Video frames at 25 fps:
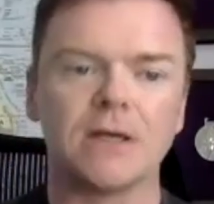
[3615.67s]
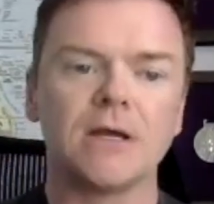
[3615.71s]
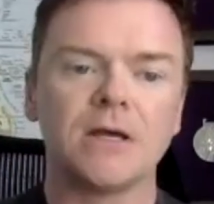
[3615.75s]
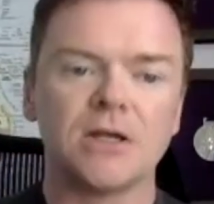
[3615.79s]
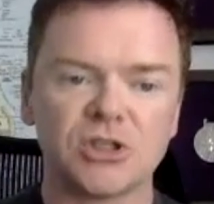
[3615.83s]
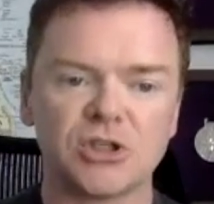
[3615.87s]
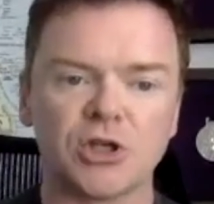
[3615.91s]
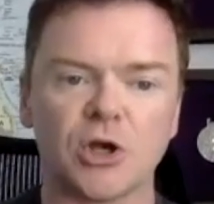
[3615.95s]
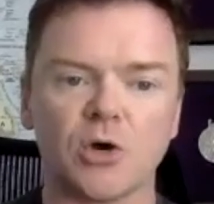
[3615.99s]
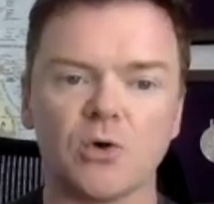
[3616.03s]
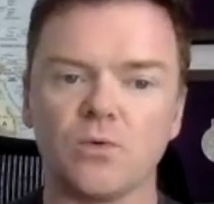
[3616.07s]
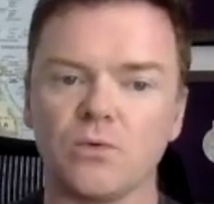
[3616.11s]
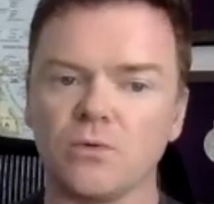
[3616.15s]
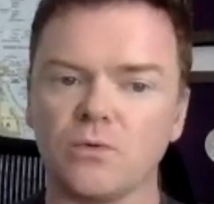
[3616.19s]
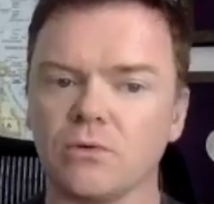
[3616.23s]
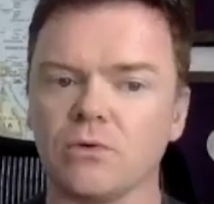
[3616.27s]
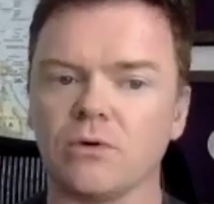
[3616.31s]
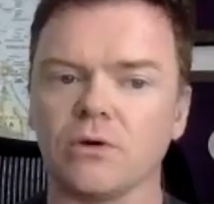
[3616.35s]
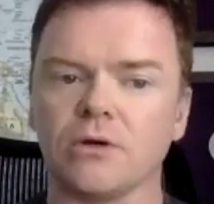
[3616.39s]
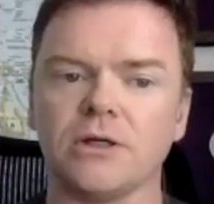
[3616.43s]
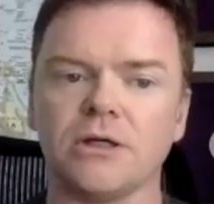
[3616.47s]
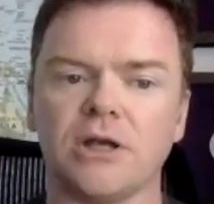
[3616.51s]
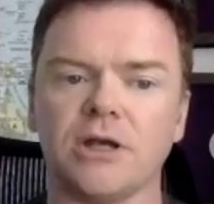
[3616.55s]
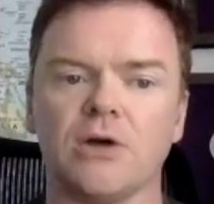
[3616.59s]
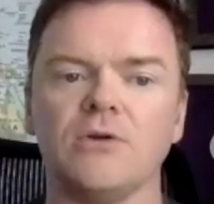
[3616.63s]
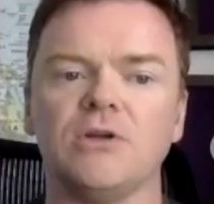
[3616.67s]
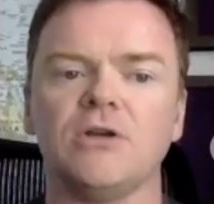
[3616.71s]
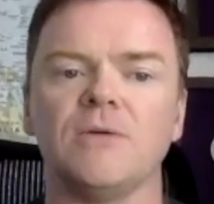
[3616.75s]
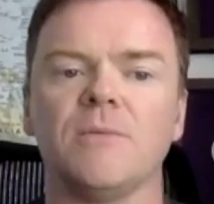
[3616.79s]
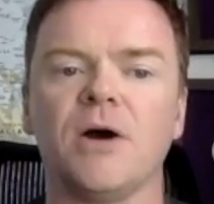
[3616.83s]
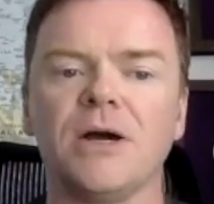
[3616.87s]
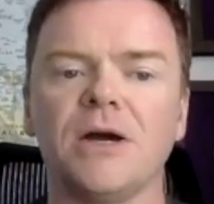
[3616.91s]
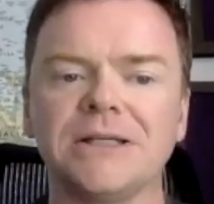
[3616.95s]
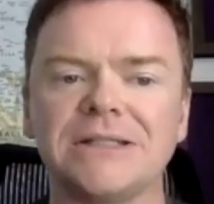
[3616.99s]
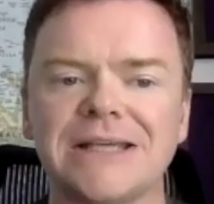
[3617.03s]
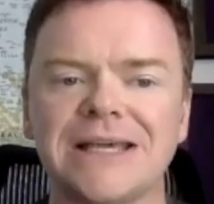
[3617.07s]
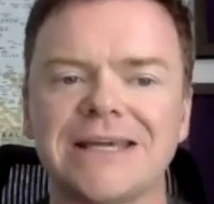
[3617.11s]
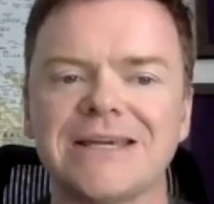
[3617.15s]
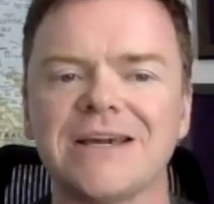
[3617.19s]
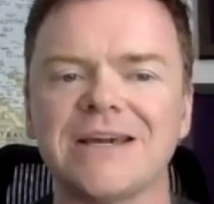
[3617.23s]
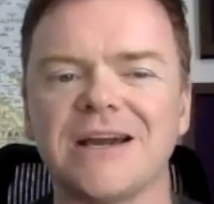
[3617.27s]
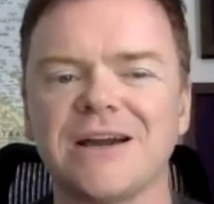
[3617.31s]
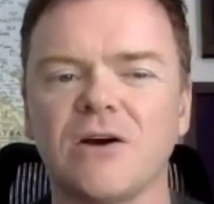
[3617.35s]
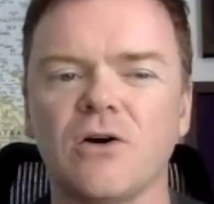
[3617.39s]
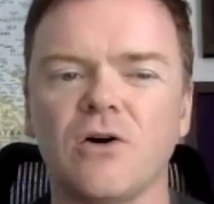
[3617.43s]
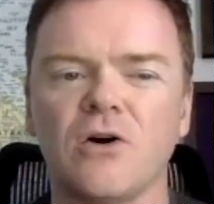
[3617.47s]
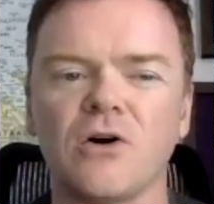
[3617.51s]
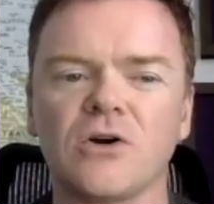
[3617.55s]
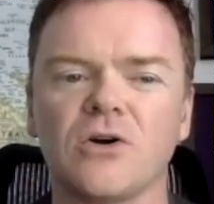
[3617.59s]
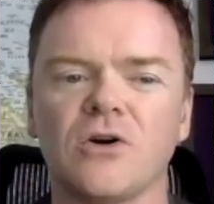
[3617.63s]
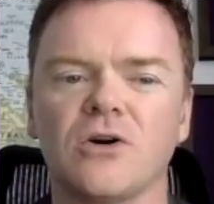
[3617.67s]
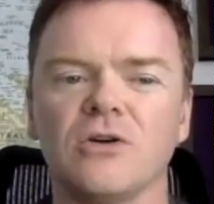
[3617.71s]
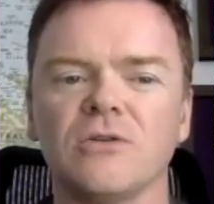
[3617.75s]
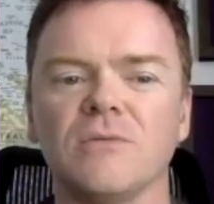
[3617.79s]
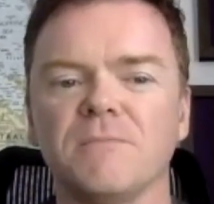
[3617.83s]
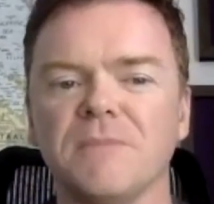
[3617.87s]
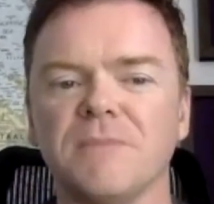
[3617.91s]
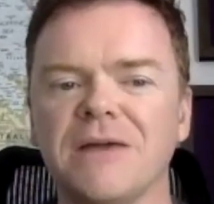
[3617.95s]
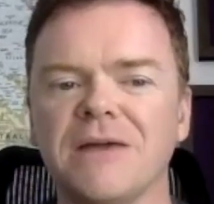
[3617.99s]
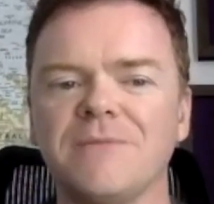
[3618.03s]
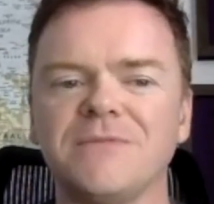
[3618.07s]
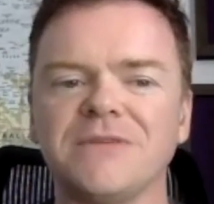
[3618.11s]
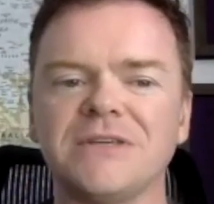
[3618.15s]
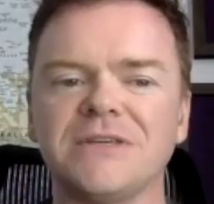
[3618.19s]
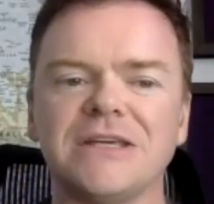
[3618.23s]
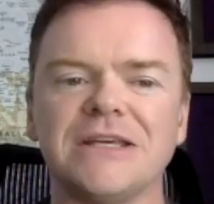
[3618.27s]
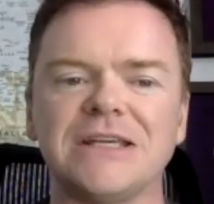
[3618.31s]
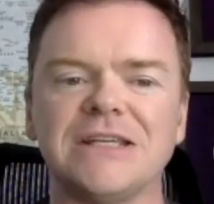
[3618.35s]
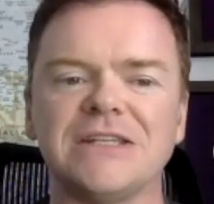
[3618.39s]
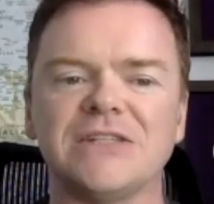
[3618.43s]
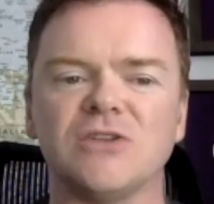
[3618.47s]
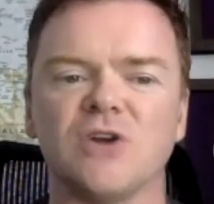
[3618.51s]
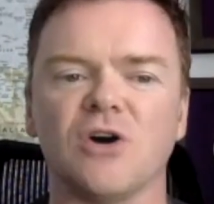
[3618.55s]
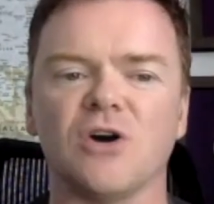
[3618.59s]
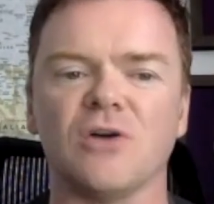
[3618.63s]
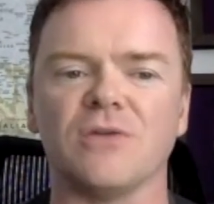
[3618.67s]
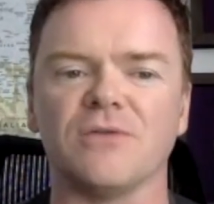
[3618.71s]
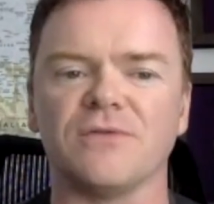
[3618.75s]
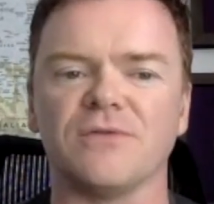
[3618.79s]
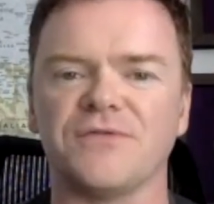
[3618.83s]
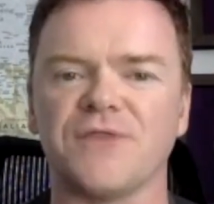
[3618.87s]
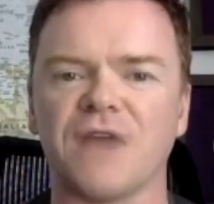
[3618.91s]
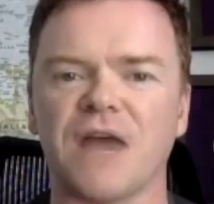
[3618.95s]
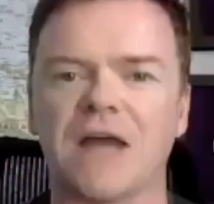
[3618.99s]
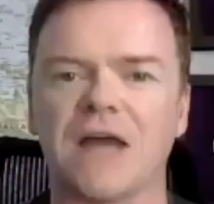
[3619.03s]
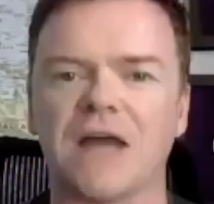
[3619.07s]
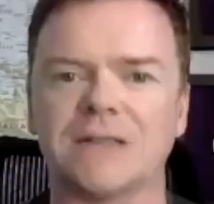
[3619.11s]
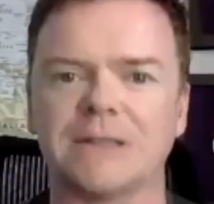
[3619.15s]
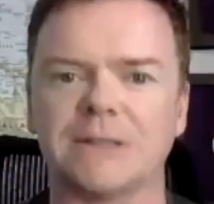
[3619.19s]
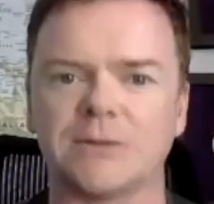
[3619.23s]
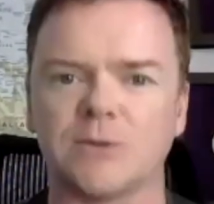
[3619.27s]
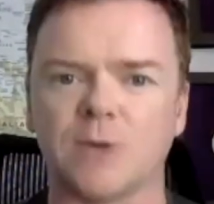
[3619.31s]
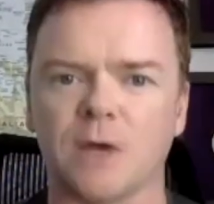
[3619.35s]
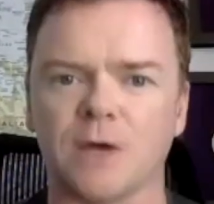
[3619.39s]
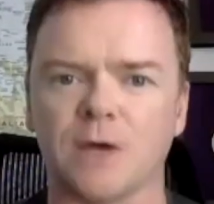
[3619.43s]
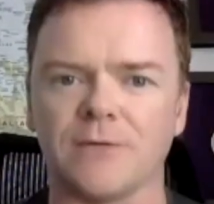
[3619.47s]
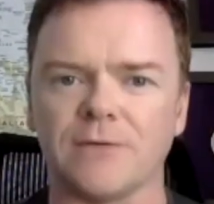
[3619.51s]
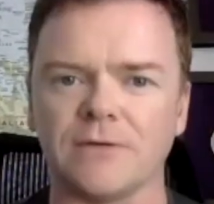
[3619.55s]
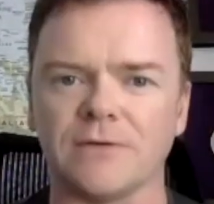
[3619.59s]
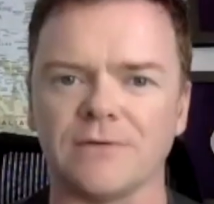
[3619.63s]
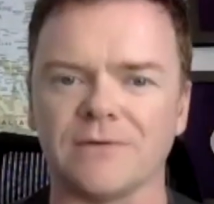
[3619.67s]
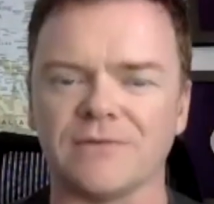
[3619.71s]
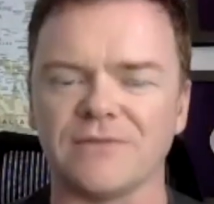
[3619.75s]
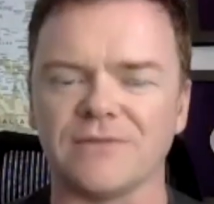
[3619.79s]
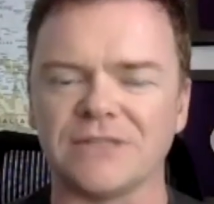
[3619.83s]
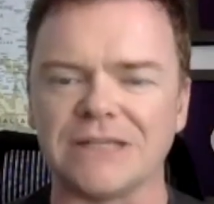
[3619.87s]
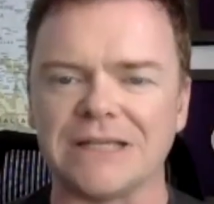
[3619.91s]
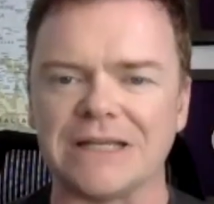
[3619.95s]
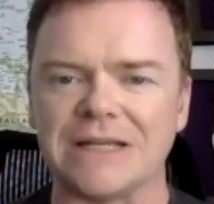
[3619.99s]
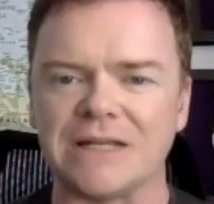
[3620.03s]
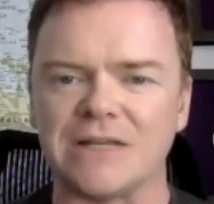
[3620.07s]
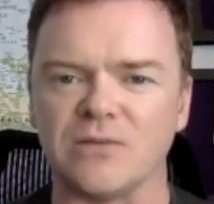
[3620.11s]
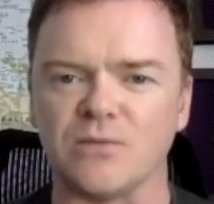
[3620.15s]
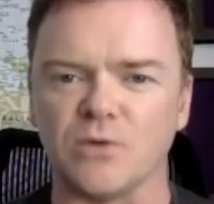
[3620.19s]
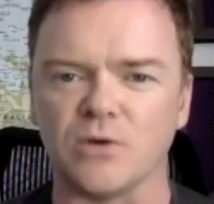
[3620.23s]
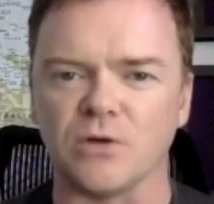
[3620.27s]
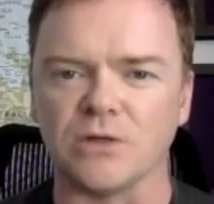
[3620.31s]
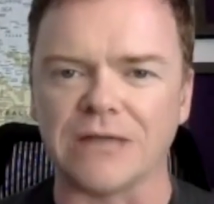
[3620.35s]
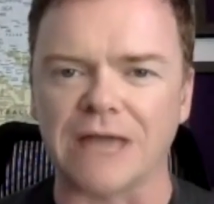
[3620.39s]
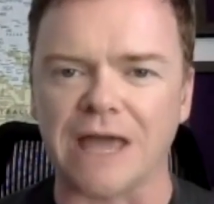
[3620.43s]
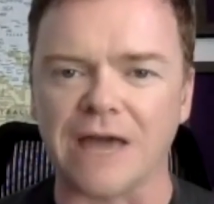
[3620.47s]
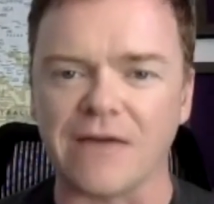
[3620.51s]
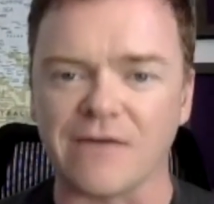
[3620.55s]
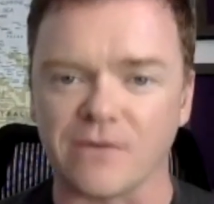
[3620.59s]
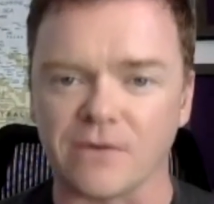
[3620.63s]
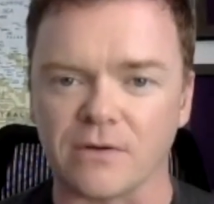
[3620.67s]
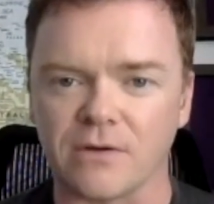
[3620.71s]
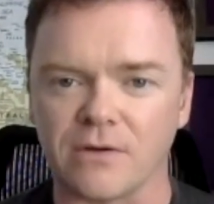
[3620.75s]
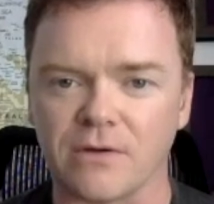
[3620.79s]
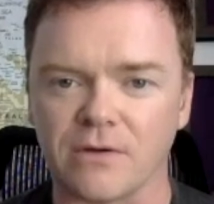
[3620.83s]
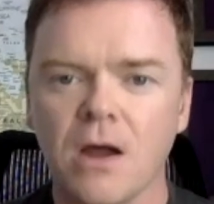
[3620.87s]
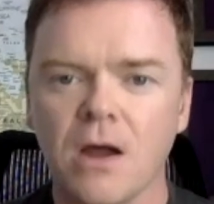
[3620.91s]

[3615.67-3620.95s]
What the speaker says: So, you might say Ocon, maybe he's not the fastest driver you've ever seen in the world ever.